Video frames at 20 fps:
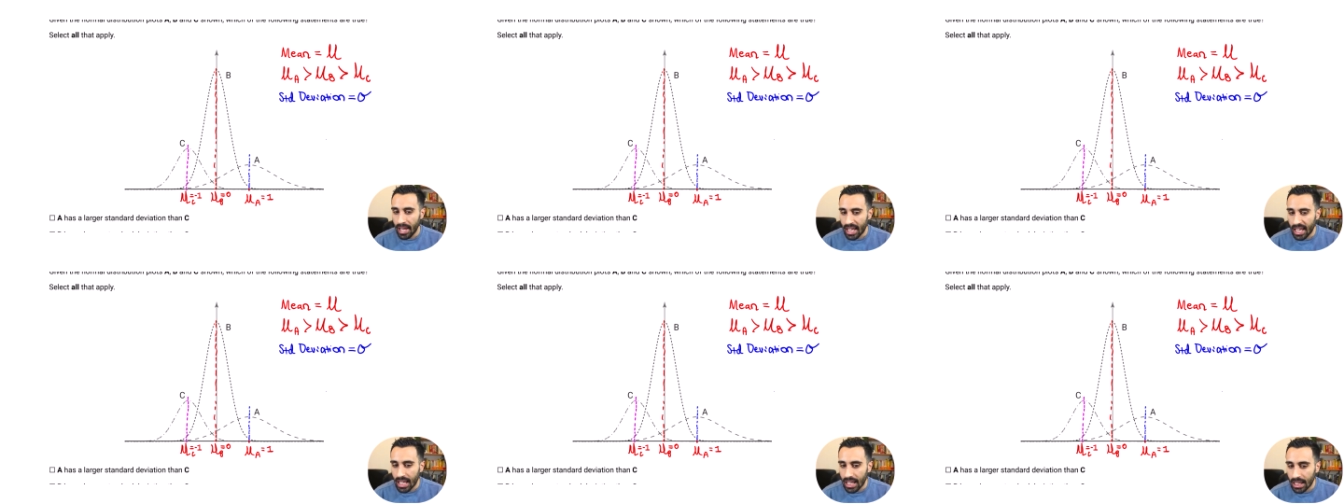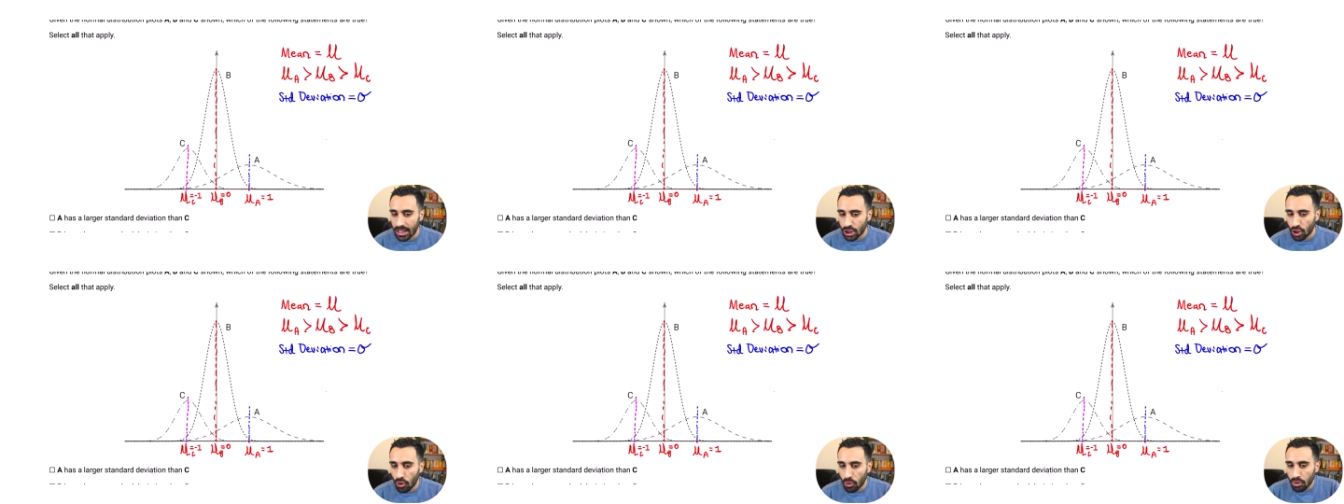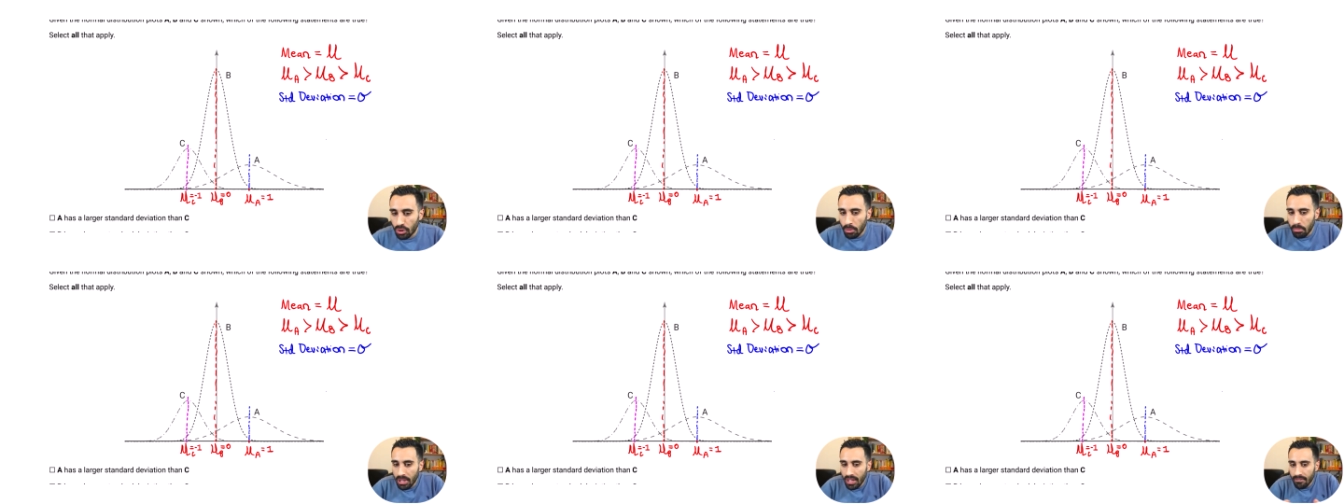is going
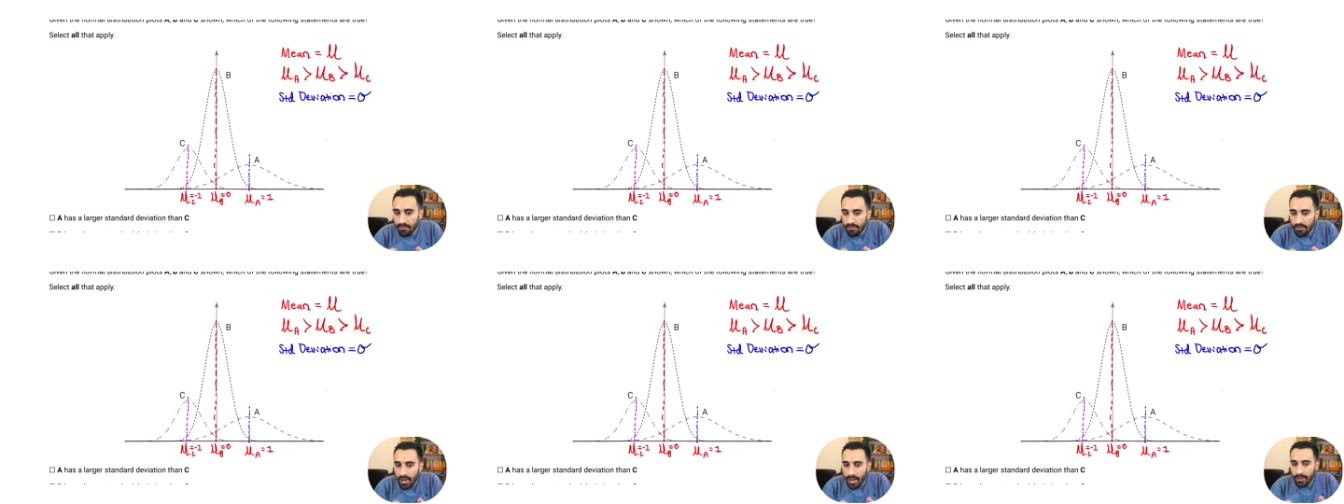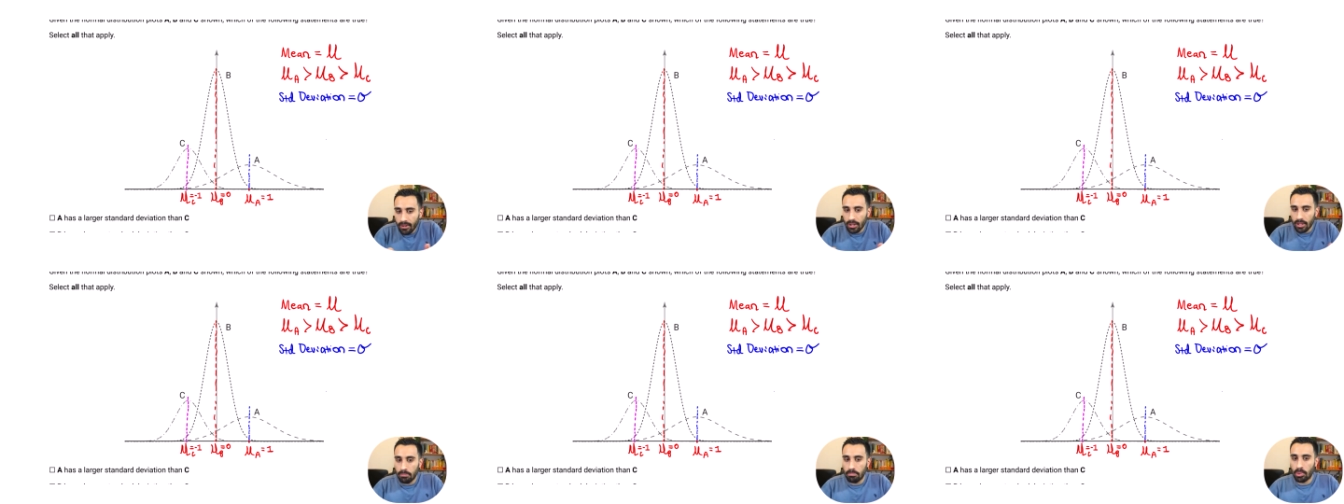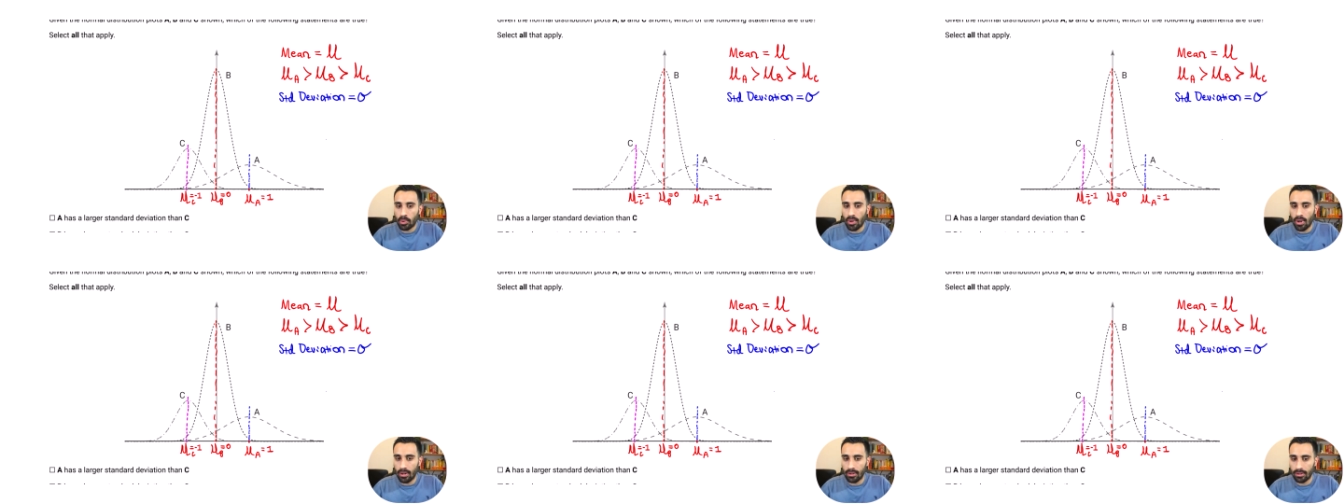to be very
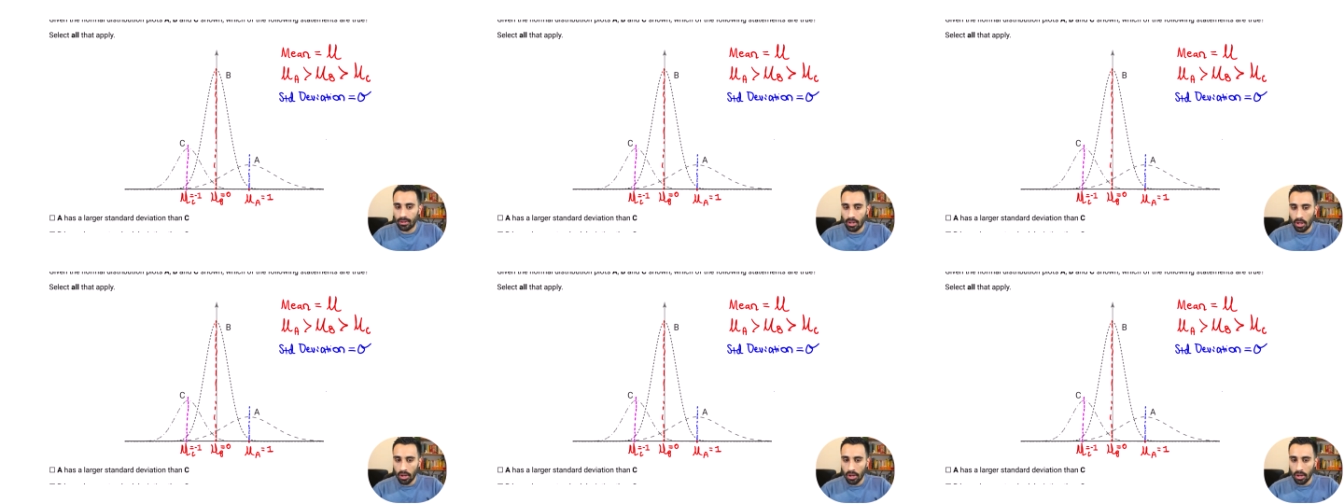broad